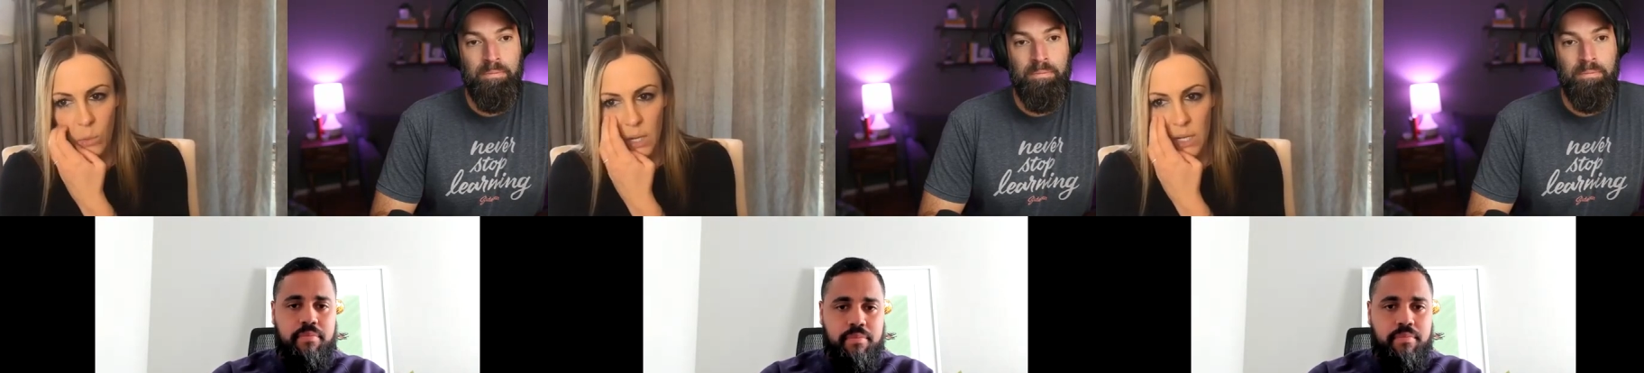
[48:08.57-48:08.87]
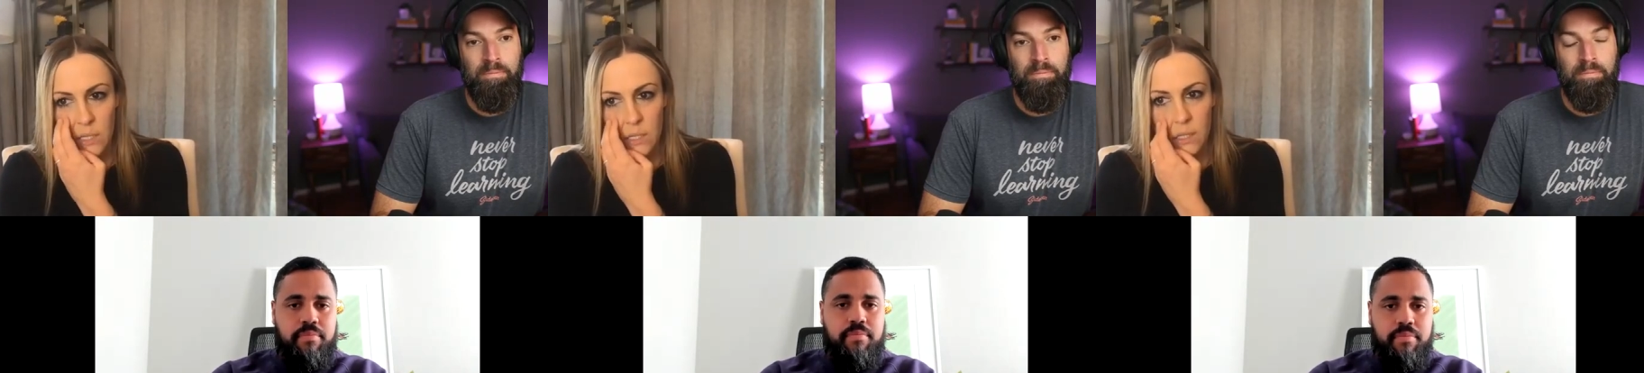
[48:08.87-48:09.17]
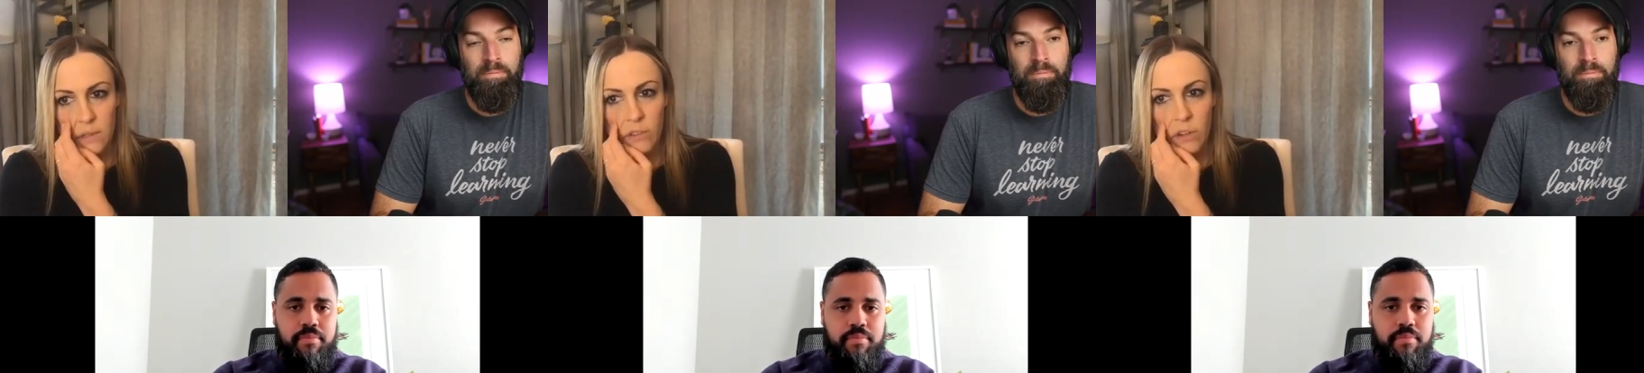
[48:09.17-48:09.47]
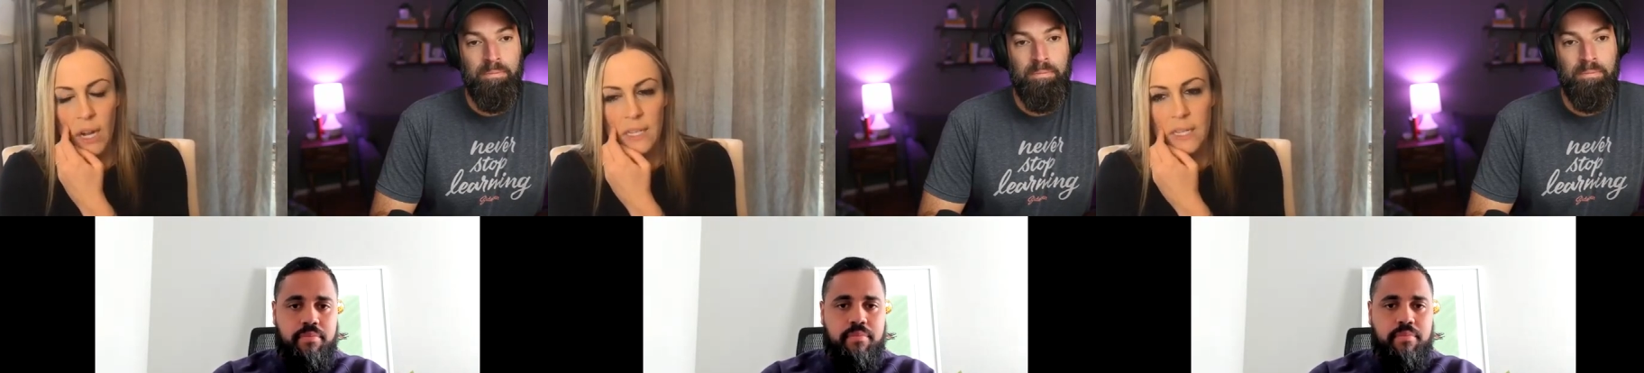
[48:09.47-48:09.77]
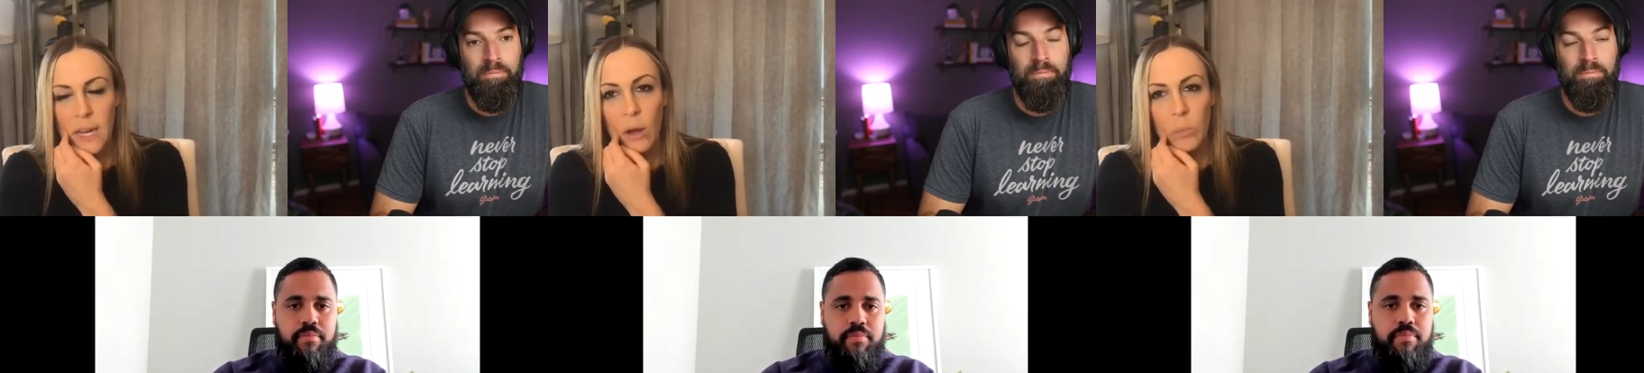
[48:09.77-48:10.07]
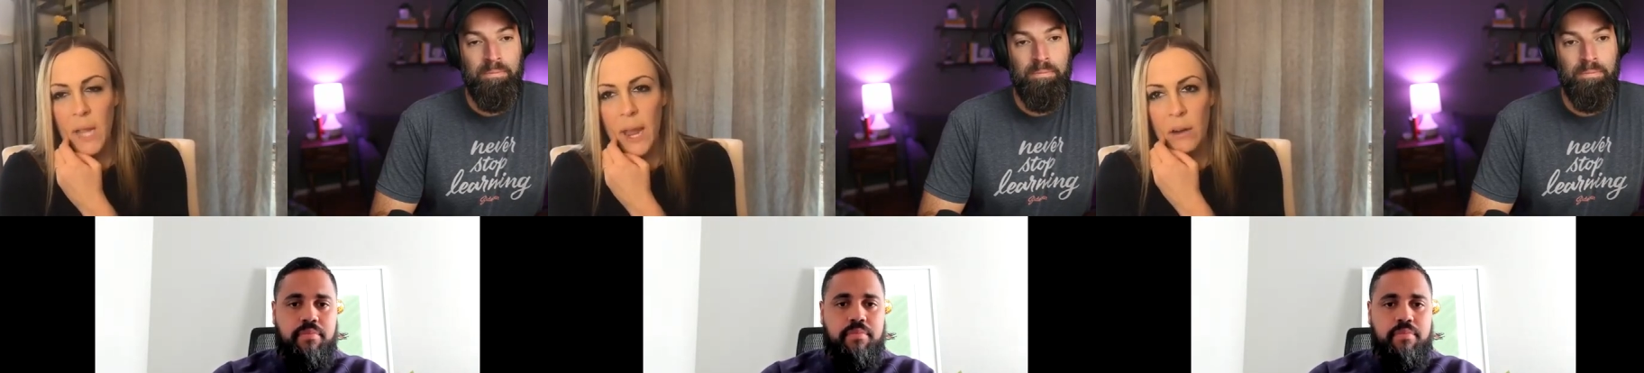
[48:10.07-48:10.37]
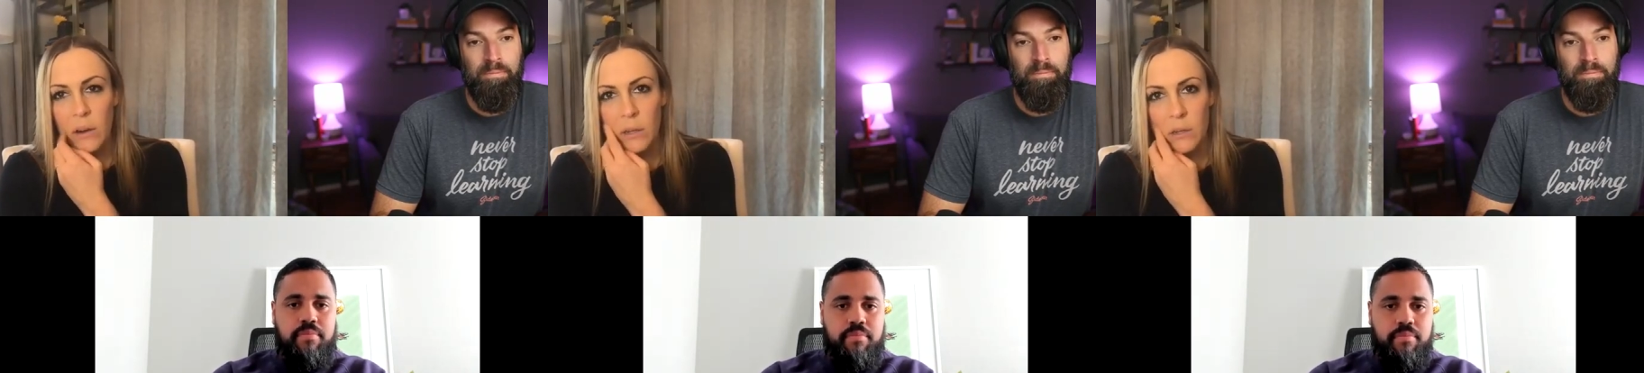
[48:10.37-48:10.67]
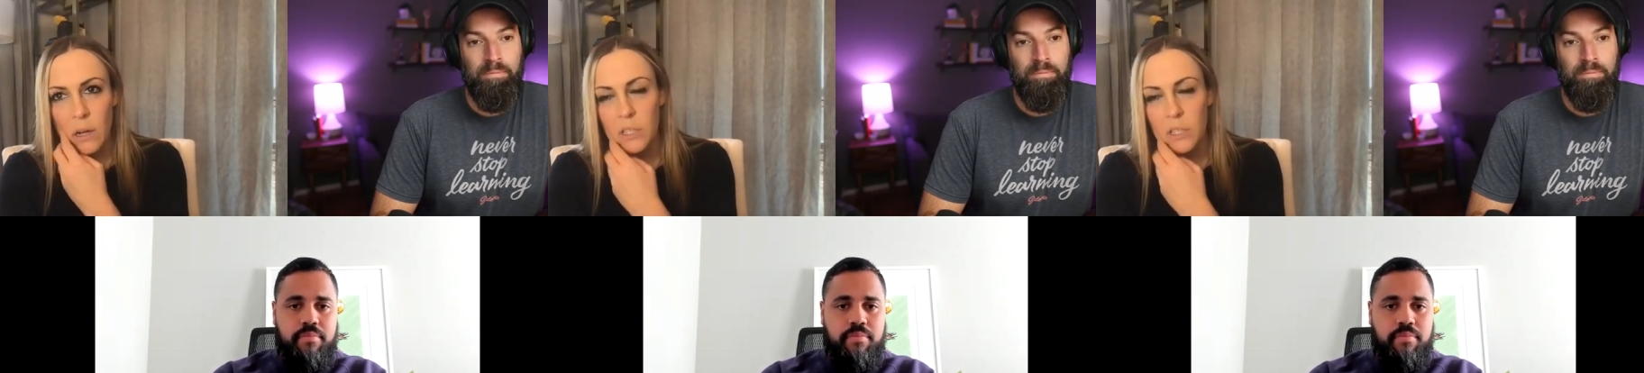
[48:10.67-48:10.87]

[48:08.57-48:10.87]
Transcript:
Speaker 1: was for us it helped anchor